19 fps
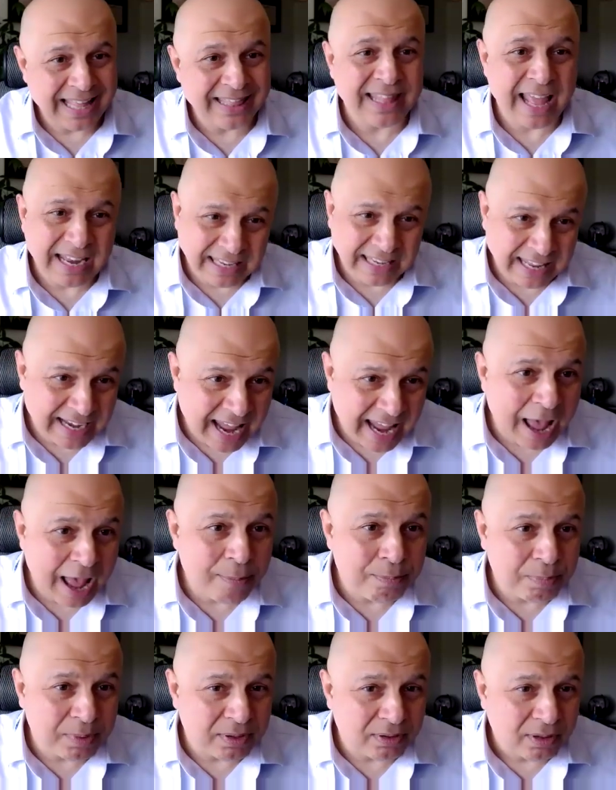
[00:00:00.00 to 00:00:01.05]
And that can
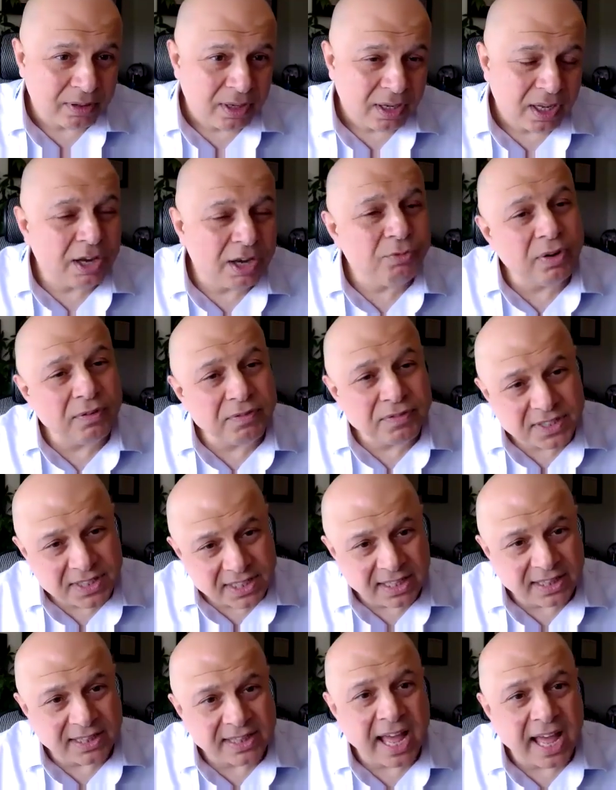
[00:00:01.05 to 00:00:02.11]
happen. And we've
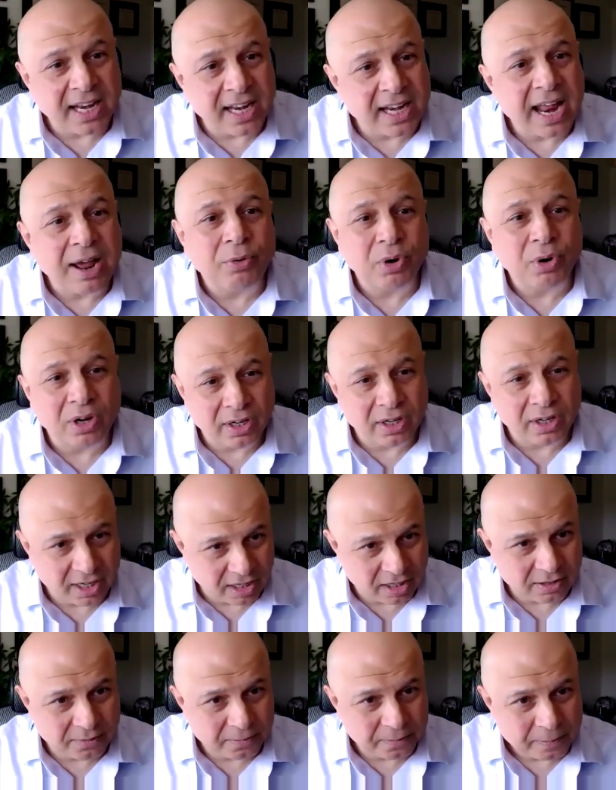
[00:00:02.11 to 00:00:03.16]
seen that in our
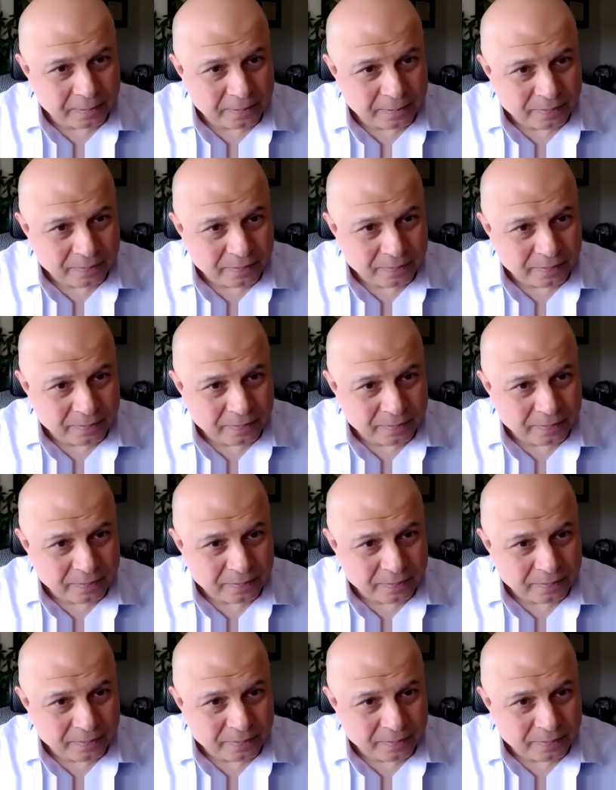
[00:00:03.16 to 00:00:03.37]
clinic.